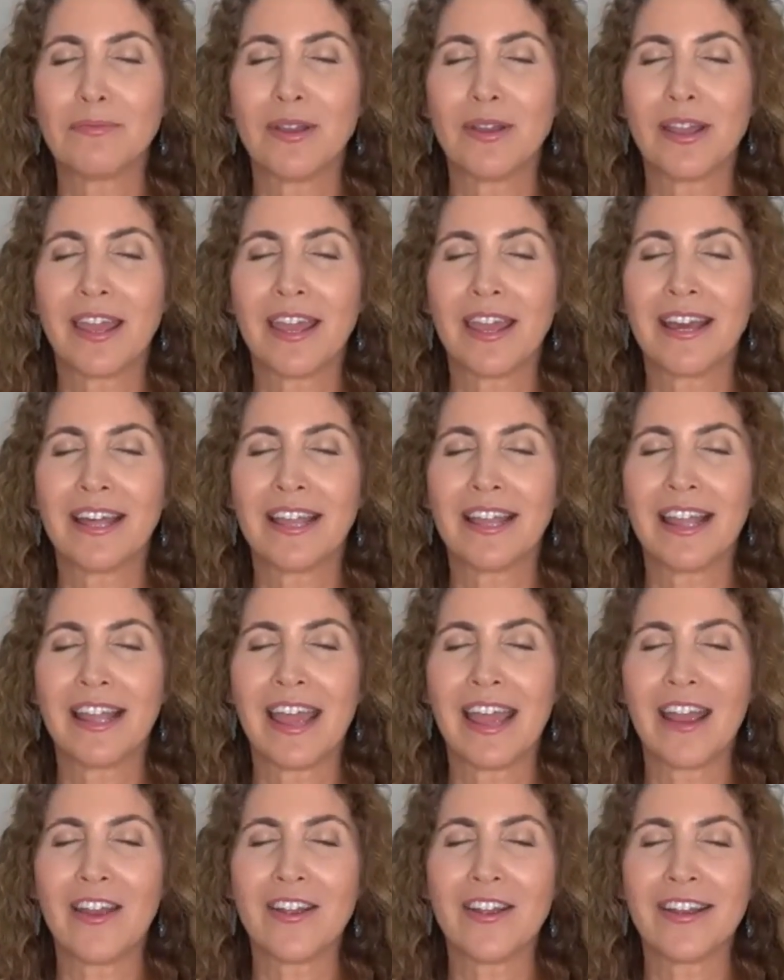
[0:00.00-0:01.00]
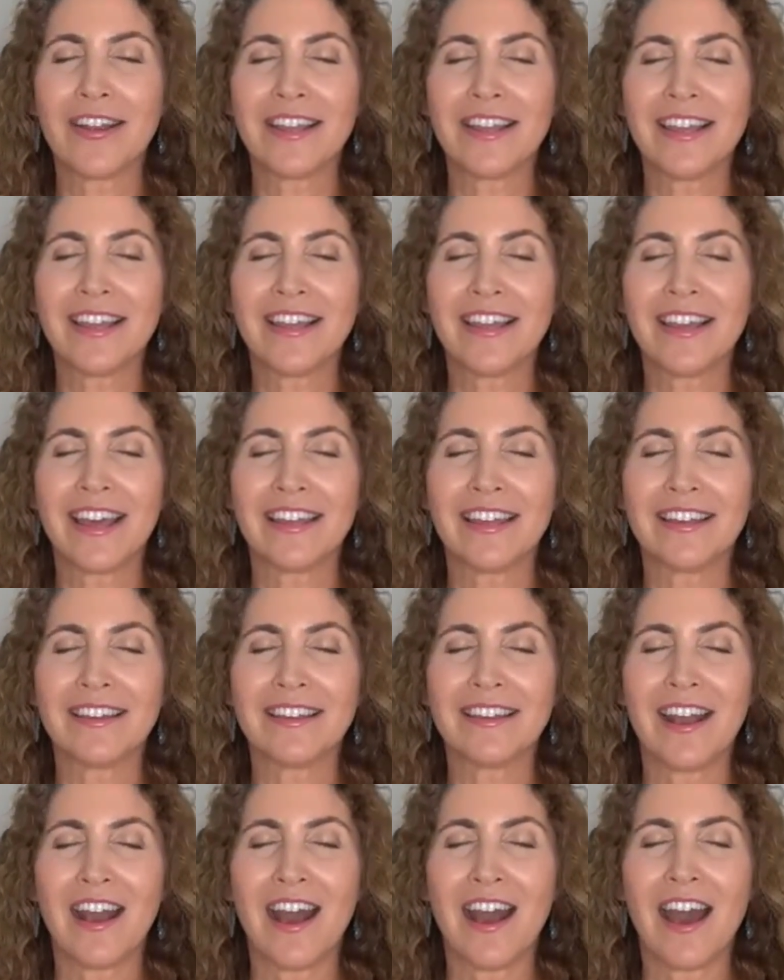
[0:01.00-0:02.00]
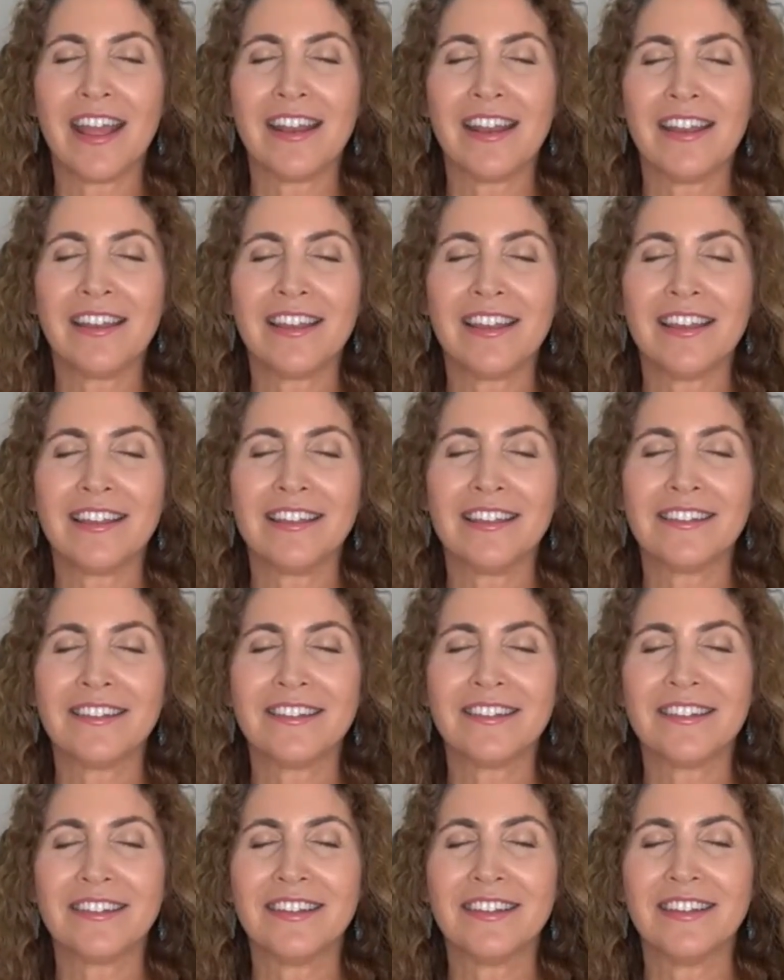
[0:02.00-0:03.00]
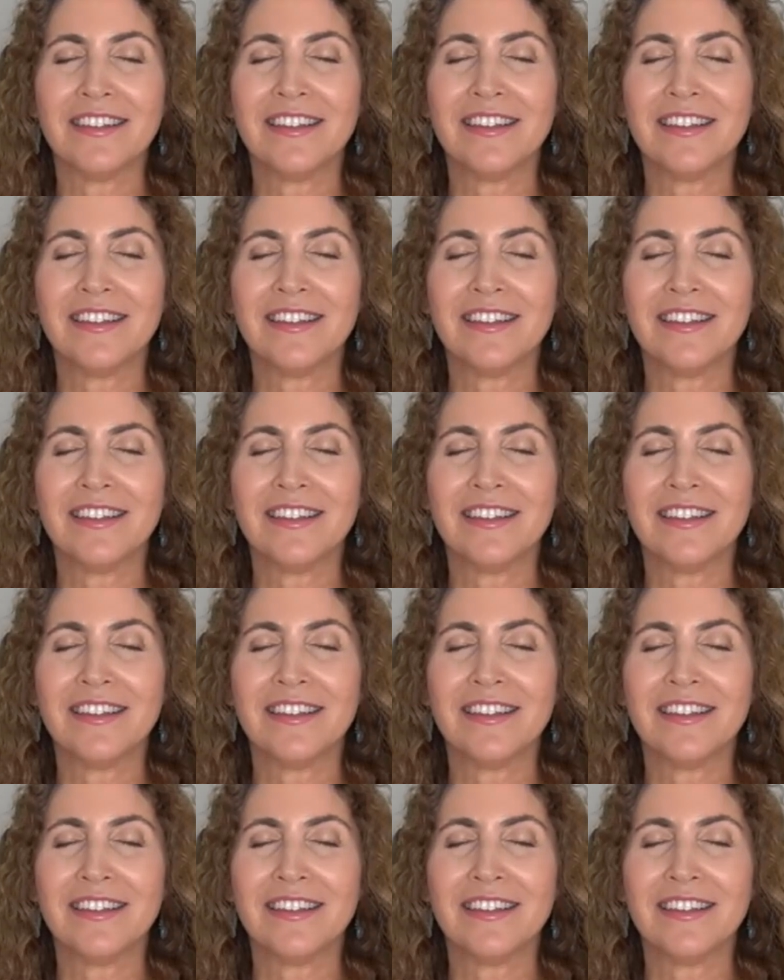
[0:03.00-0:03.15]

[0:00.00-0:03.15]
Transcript: bringing clarity and kindness,